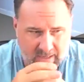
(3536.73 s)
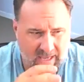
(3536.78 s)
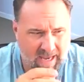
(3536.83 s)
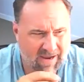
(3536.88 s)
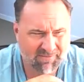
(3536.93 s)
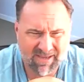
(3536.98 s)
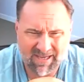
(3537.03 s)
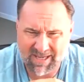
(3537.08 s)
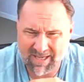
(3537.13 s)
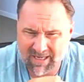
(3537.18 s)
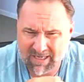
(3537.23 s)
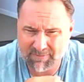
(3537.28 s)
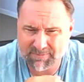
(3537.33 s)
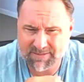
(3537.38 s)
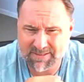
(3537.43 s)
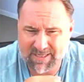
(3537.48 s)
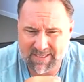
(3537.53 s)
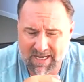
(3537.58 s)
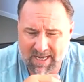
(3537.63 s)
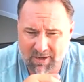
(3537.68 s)
I have the hiccups
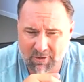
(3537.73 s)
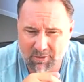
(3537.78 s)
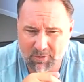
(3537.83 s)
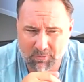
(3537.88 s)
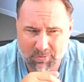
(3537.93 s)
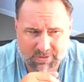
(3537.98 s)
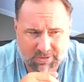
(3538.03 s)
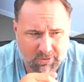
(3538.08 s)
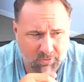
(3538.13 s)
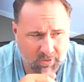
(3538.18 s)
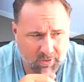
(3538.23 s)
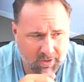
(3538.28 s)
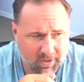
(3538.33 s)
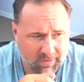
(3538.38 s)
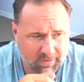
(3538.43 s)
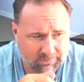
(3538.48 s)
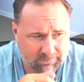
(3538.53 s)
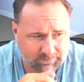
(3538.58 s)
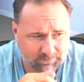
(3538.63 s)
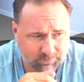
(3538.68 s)
today. I don't know what's going
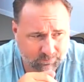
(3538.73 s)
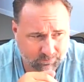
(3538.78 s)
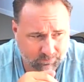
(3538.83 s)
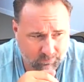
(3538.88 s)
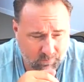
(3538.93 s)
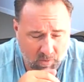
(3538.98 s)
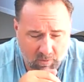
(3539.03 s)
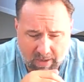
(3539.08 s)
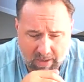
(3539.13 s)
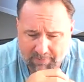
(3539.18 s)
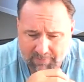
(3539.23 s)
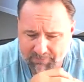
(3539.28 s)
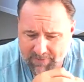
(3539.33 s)
on. Okay.